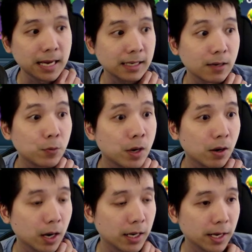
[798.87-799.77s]
can work
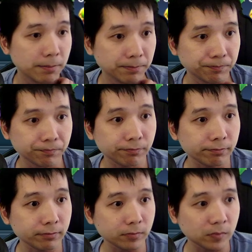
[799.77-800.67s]
on him,
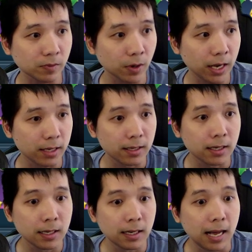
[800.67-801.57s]
right?
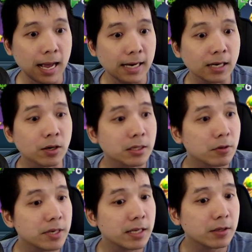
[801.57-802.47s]
And I also
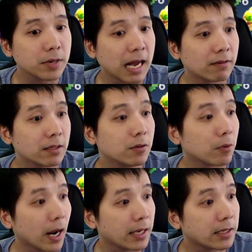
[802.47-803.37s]
need to have the
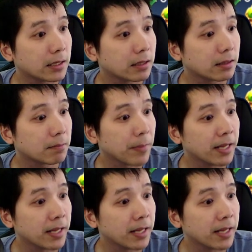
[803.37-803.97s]
right main